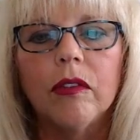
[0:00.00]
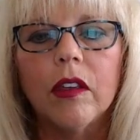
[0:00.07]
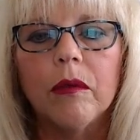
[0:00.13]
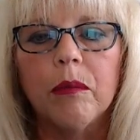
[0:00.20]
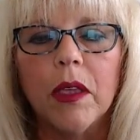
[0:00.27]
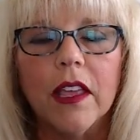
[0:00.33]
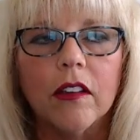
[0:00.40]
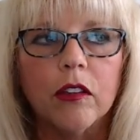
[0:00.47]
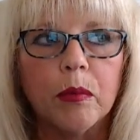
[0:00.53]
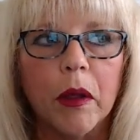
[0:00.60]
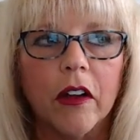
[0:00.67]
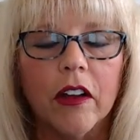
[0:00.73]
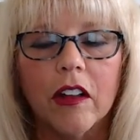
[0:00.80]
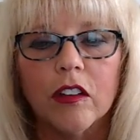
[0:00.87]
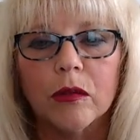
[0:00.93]
be
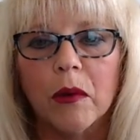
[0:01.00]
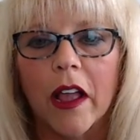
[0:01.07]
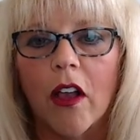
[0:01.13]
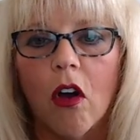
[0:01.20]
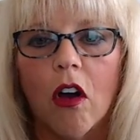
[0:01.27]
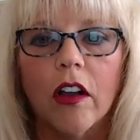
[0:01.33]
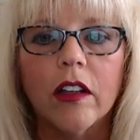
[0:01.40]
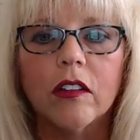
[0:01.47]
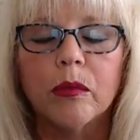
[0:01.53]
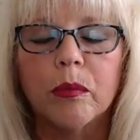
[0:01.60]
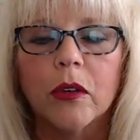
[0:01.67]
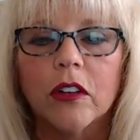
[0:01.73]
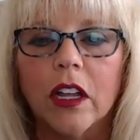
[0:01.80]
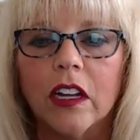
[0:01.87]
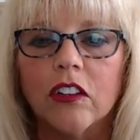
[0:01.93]
experienced by August
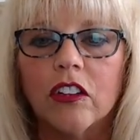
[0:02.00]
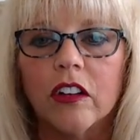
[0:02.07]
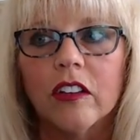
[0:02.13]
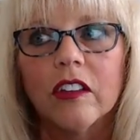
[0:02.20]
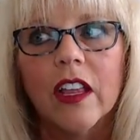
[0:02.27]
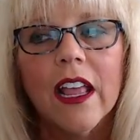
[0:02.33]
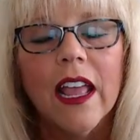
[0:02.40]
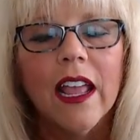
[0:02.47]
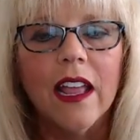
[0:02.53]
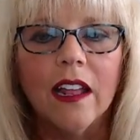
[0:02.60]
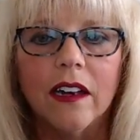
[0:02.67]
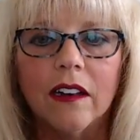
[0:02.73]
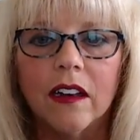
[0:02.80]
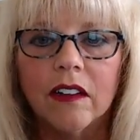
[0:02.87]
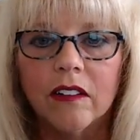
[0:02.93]
predictions
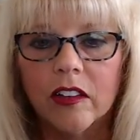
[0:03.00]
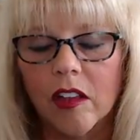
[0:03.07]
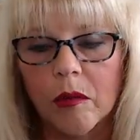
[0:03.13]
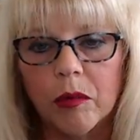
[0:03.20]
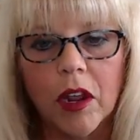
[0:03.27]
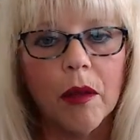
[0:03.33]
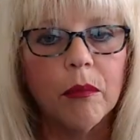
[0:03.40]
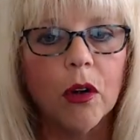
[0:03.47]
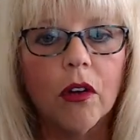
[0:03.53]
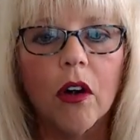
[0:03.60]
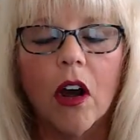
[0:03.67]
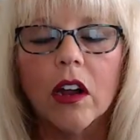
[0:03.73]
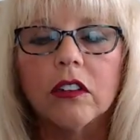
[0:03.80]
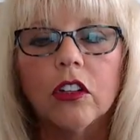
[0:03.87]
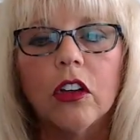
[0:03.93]
in September
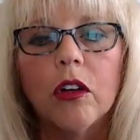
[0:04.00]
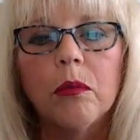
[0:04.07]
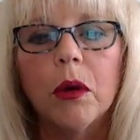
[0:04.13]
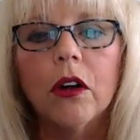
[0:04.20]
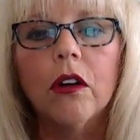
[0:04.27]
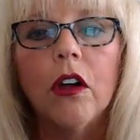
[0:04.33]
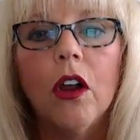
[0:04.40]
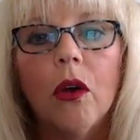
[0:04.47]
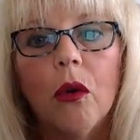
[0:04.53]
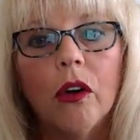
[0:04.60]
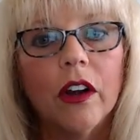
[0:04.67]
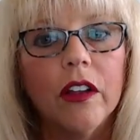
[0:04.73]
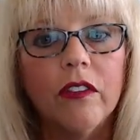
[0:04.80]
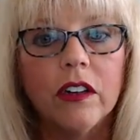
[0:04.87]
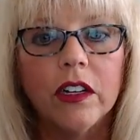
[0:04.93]
or October
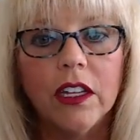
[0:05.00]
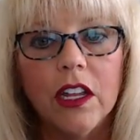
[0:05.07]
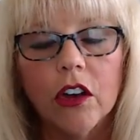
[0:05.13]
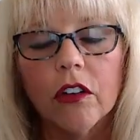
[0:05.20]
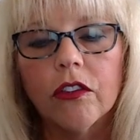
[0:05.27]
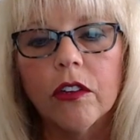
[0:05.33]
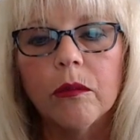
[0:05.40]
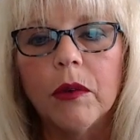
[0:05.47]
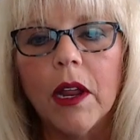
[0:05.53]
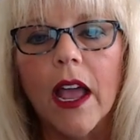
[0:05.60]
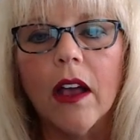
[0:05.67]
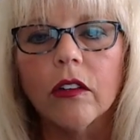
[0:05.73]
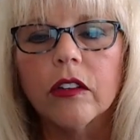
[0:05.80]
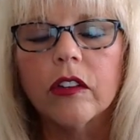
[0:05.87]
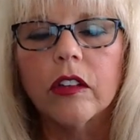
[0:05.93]
or even a year from
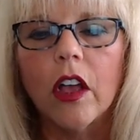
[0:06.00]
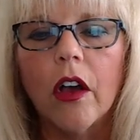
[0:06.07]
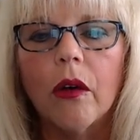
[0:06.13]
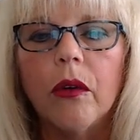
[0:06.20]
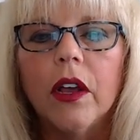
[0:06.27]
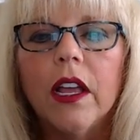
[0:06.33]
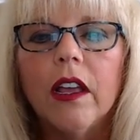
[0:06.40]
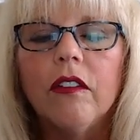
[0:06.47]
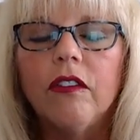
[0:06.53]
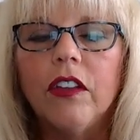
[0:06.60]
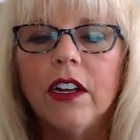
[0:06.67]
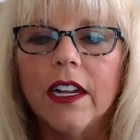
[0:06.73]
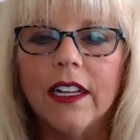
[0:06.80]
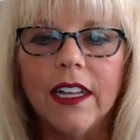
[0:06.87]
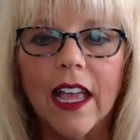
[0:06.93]
now. So if you
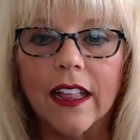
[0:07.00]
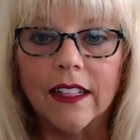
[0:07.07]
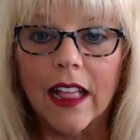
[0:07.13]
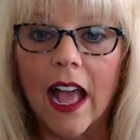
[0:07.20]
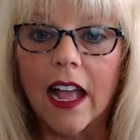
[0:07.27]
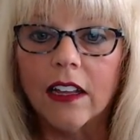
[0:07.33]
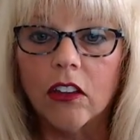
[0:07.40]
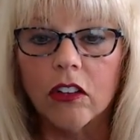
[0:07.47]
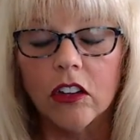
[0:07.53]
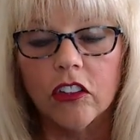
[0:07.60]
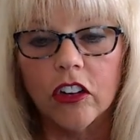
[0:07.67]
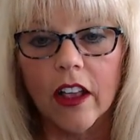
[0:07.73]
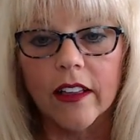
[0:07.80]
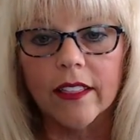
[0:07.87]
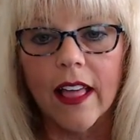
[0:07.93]
didn't get that, you could
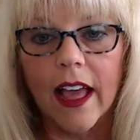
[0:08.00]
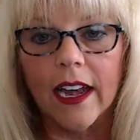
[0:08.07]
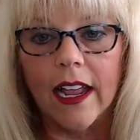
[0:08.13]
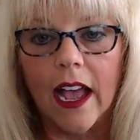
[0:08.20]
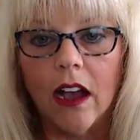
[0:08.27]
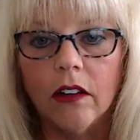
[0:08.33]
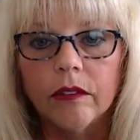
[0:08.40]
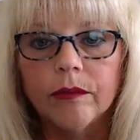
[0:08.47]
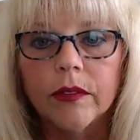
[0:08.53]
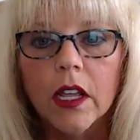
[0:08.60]
check that out.